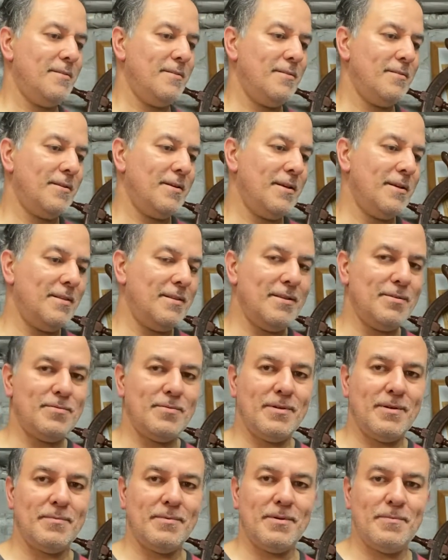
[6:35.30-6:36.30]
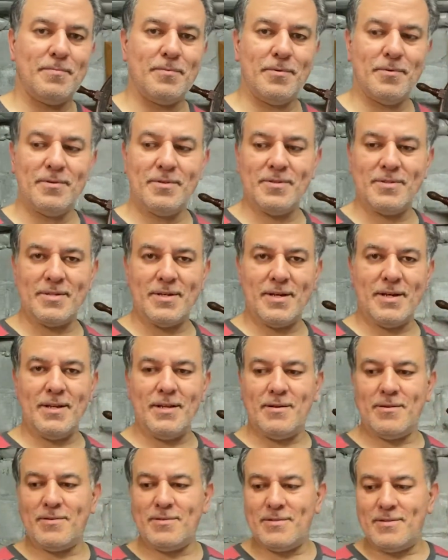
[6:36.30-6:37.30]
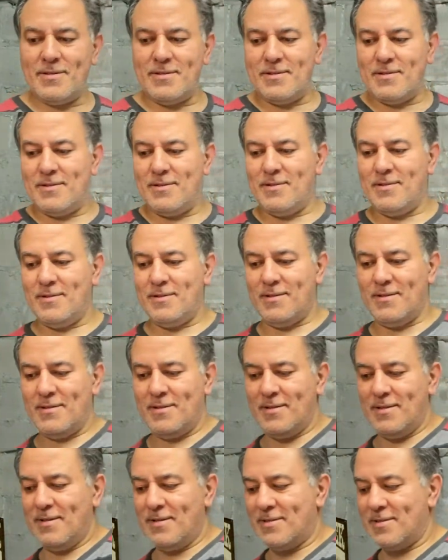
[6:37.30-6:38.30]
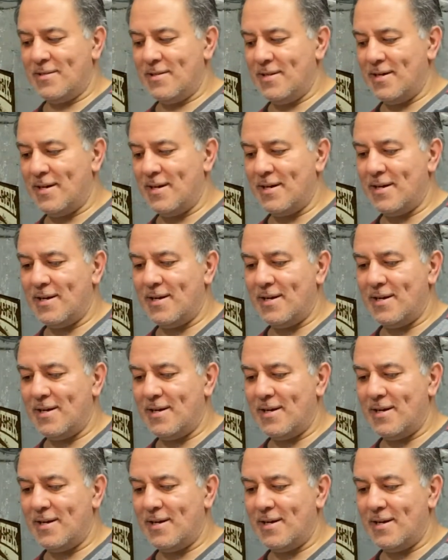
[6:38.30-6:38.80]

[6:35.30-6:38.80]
Okay, this one I'm going to put on the side here because it's not